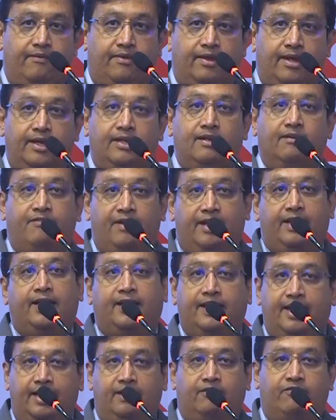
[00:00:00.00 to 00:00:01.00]
in a very
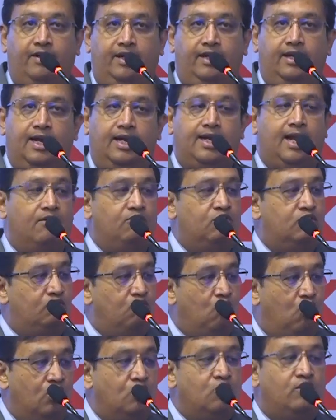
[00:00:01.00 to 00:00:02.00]
great way. And I would
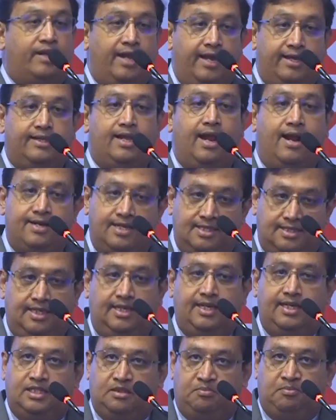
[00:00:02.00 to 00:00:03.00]
want to take that as
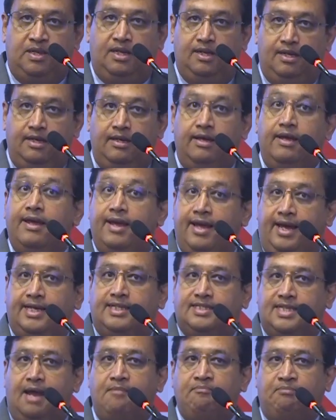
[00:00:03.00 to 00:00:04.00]
an
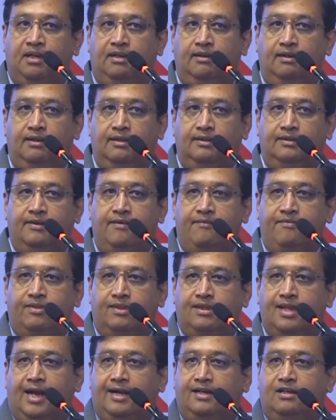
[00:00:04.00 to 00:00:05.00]
example,
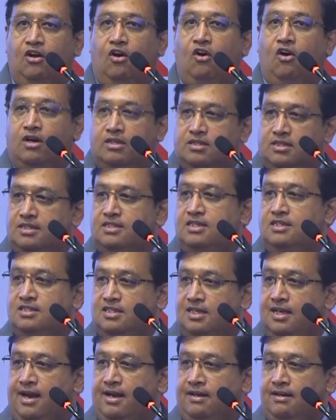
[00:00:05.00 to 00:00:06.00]
that oxygen
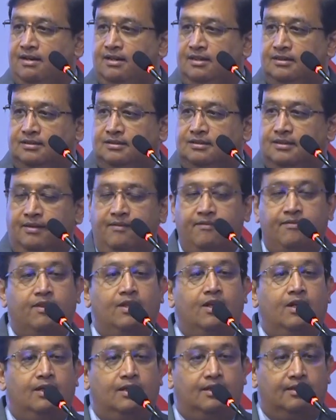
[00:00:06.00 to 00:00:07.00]
cylinders,
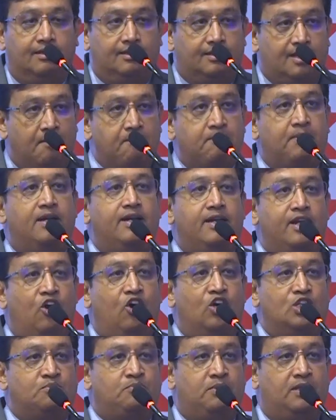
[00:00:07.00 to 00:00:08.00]
temporary
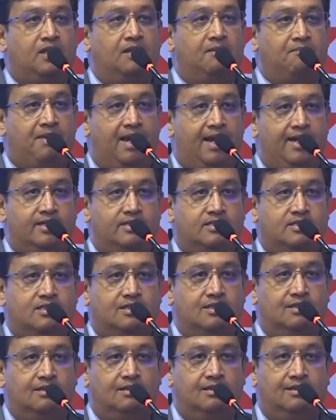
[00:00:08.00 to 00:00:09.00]
hospital
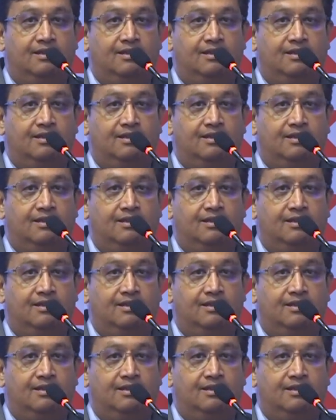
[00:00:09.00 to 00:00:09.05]
beds,